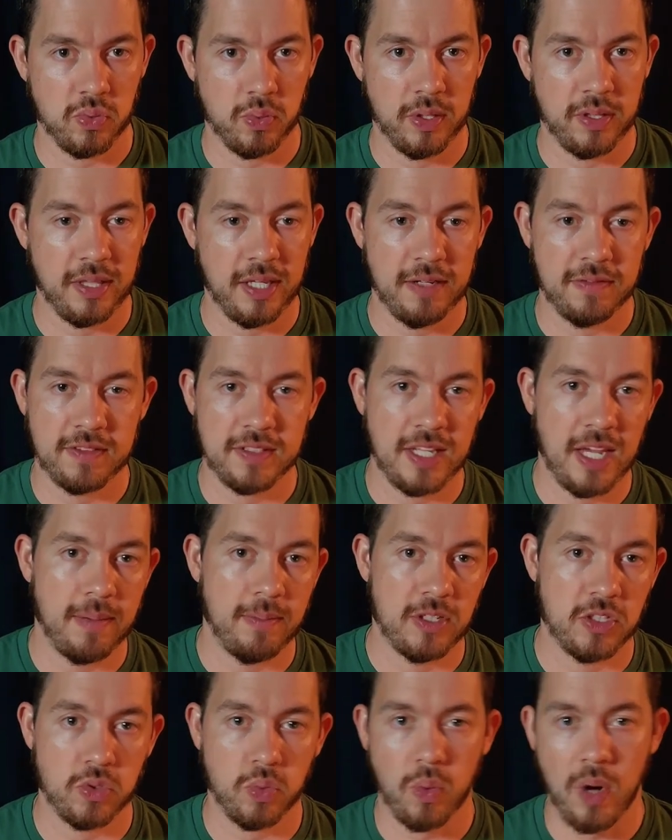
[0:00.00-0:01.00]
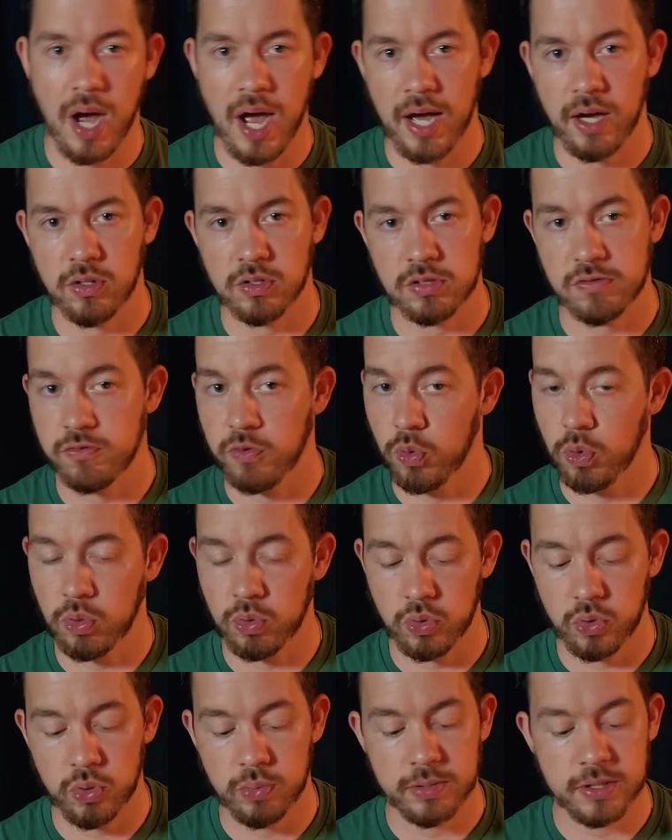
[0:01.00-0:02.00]
with if statements, whiles, for
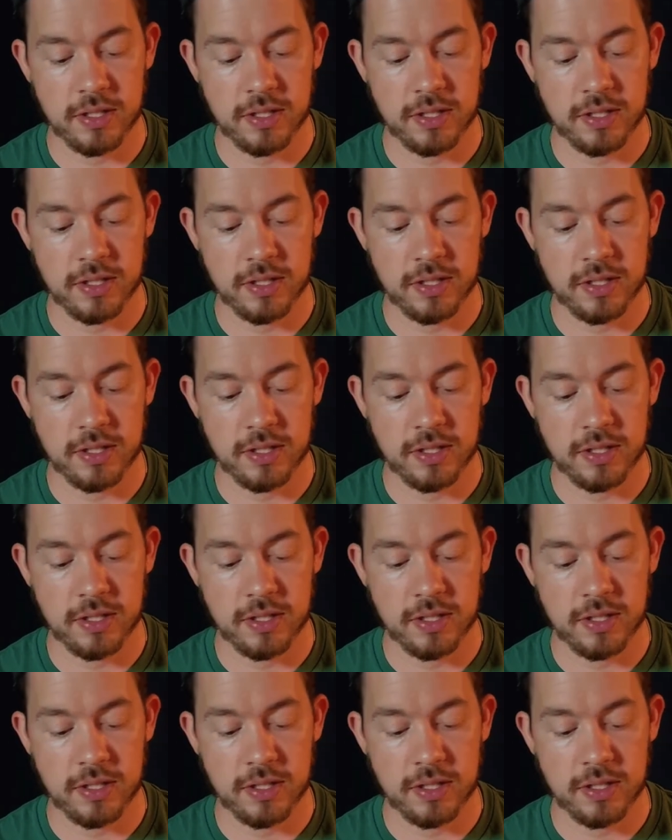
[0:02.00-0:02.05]
loops,